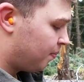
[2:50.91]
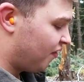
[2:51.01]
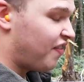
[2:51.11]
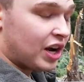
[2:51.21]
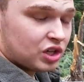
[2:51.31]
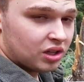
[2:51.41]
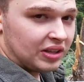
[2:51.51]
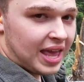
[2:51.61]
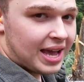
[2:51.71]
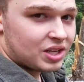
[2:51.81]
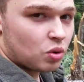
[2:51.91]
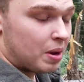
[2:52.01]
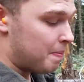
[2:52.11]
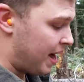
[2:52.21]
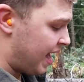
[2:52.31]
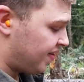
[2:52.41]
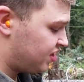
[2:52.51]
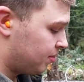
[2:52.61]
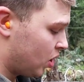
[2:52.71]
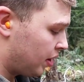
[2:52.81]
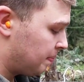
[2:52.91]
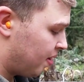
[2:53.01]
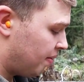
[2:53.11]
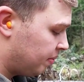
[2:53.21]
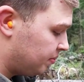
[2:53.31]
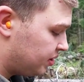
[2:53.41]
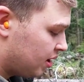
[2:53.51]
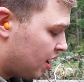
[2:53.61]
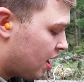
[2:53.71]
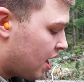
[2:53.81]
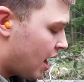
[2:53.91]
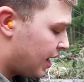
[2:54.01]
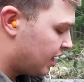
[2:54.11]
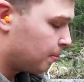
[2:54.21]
professional at that, so we might have some loading problems. I ended